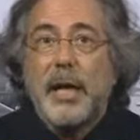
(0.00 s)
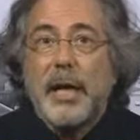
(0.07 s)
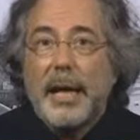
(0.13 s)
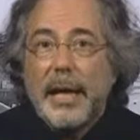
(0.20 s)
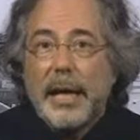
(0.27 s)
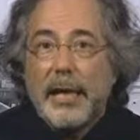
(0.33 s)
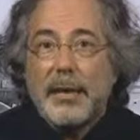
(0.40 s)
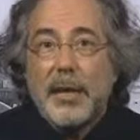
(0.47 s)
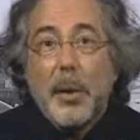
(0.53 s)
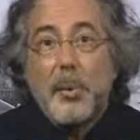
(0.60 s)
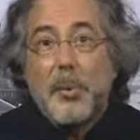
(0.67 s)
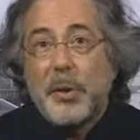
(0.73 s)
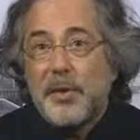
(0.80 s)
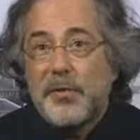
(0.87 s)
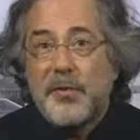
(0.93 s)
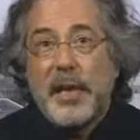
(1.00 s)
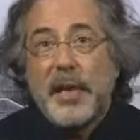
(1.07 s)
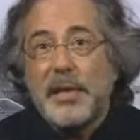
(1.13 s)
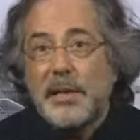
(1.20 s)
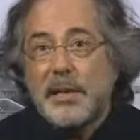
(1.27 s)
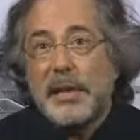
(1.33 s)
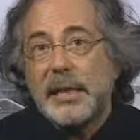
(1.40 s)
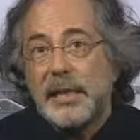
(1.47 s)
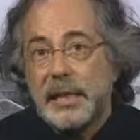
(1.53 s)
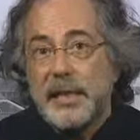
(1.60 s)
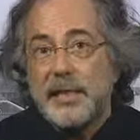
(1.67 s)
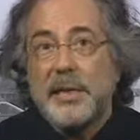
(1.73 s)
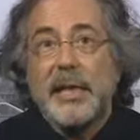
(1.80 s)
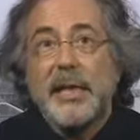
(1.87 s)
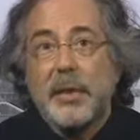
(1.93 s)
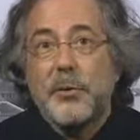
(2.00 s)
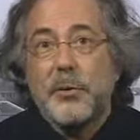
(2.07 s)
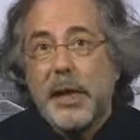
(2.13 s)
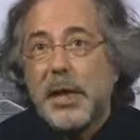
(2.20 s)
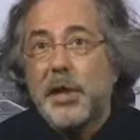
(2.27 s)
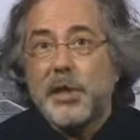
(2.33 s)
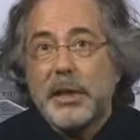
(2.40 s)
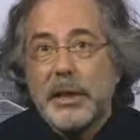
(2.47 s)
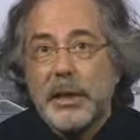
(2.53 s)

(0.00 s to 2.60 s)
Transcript: and preventing this Eurasian